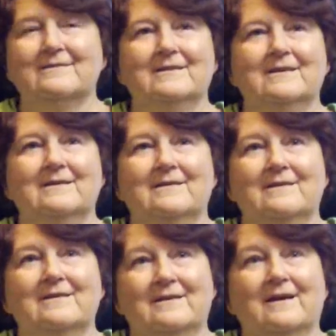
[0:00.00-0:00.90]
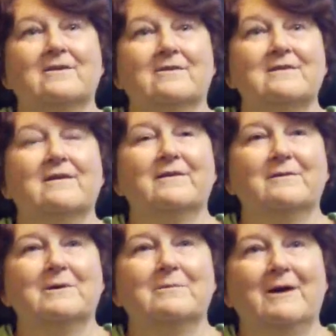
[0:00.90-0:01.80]
and then the doctor had talked
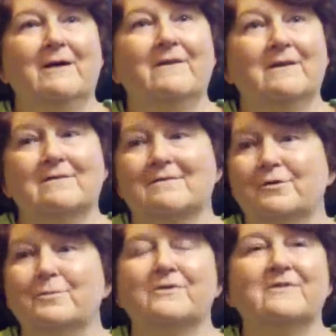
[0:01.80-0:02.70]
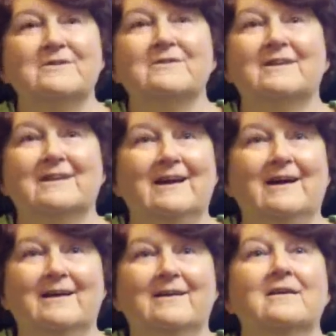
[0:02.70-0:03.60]
to me about this new procedure that they
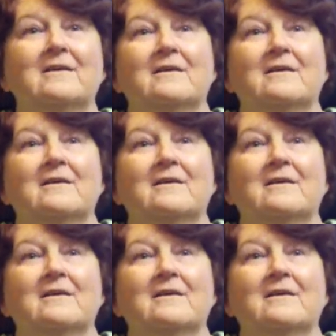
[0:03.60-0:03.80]
had,